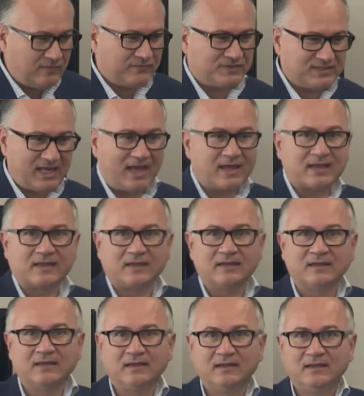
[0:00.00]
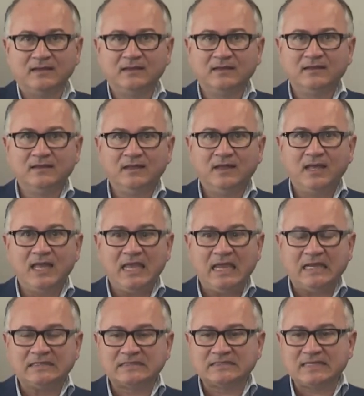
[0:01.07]
of stuck,
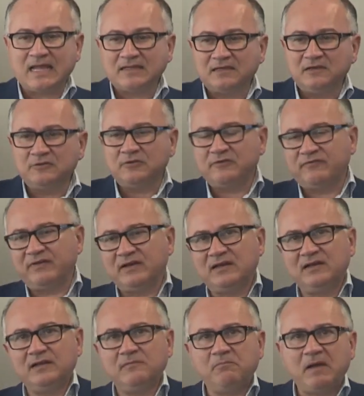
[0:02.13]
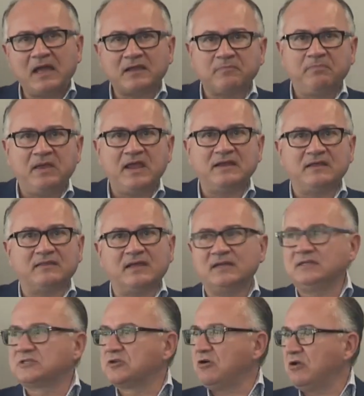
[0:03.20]
and suddenly you feel a little back pain and then
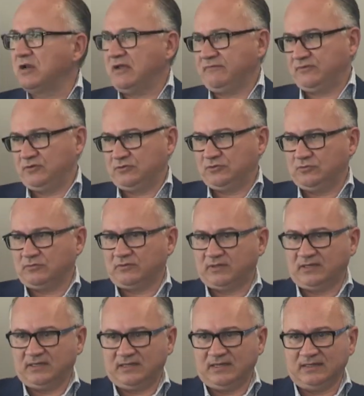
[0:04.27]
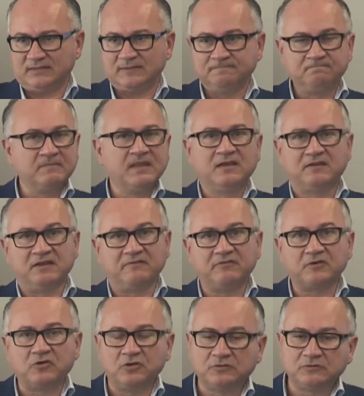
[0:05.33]
it's gone after two or three days.
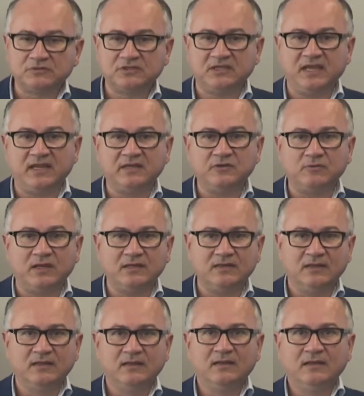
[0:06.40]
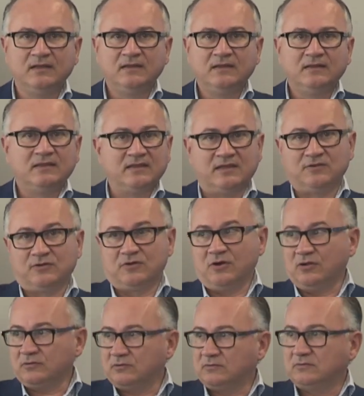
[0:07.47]
Never go to see anyone. Then you
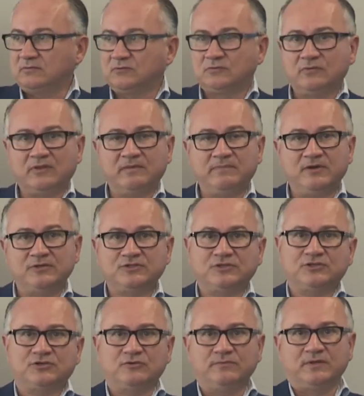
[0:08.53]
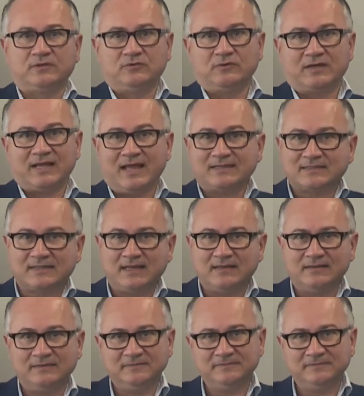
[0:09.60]
go to the emergency room, they do a CAT scan.